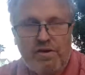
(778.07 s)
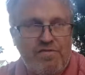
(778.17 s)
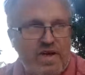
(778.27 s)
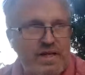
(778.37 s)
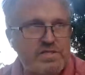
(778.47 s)

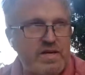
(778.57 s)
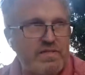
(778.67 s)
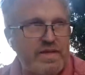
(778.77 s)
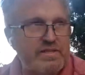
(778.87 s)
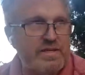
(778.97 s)
events
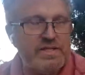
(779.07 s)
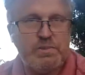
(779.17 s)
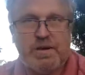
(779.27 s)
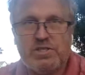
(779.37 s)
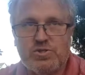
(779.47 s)
and the things of
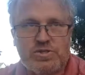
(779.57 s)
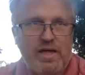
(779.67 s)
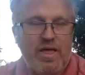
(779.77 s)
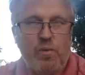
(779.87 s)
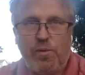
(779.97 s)
these specials
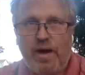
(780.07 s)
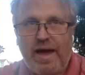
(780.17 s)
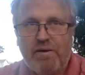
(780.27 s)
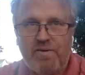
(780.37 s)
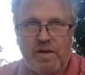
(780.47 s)
that they were
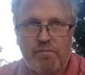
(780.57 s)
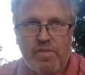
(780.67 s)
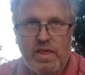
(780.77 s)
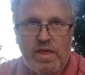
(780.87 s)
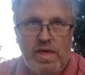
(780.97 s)
having.